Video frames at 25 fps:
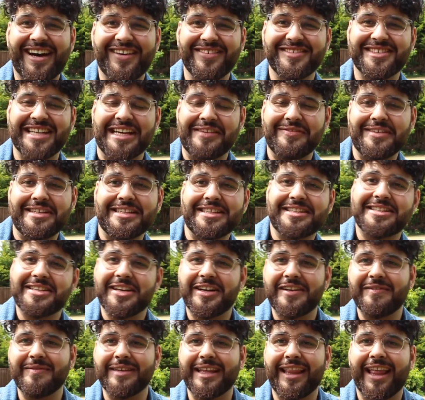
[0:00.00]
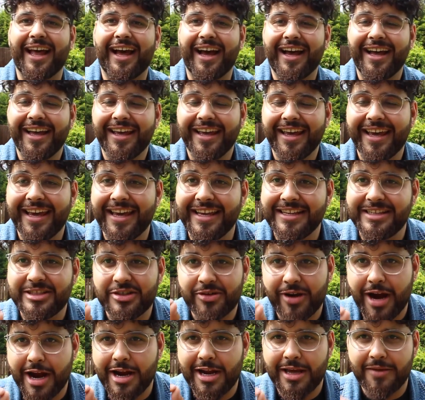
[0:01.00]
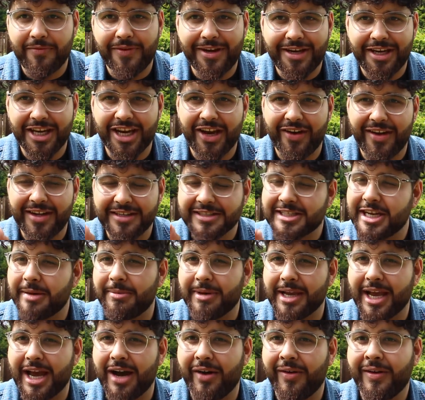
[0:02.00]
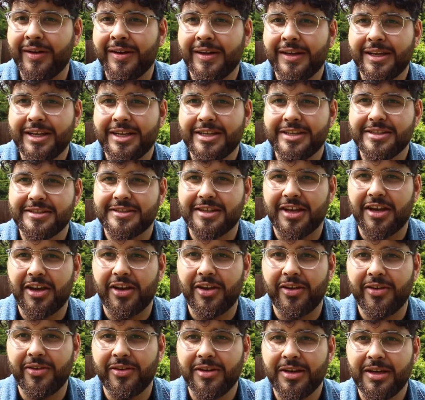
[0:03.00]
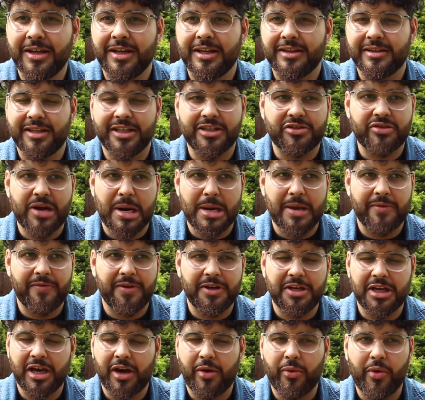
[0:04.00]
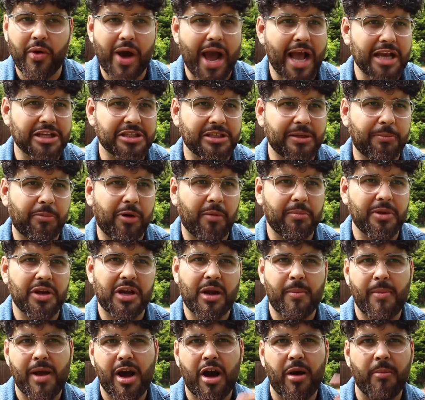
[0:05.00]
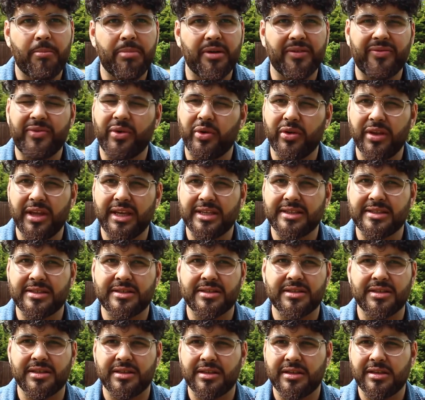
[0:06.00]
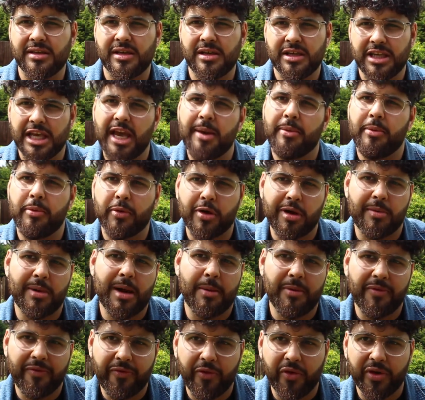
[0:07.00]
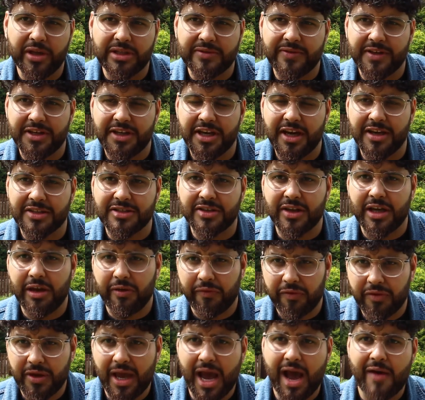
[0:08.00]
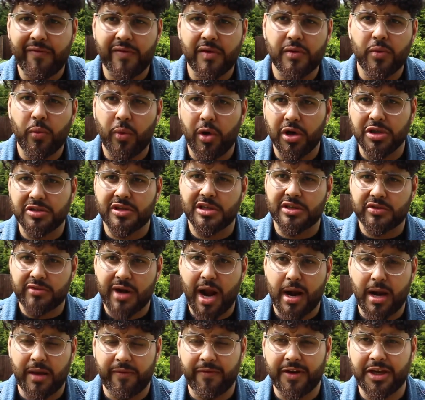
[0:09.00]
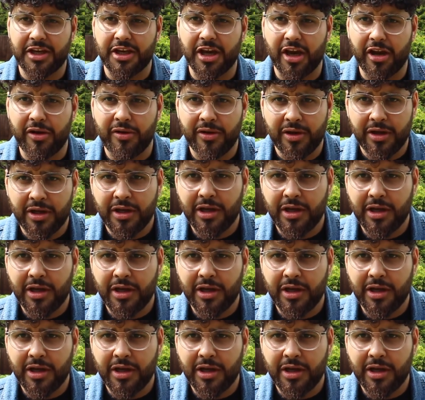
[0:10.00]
Sammy just told me that his track day video is coming out. So his track day video will actually probably come out before this. Yeah, will come out before this video. So if you haven't watched this track day video,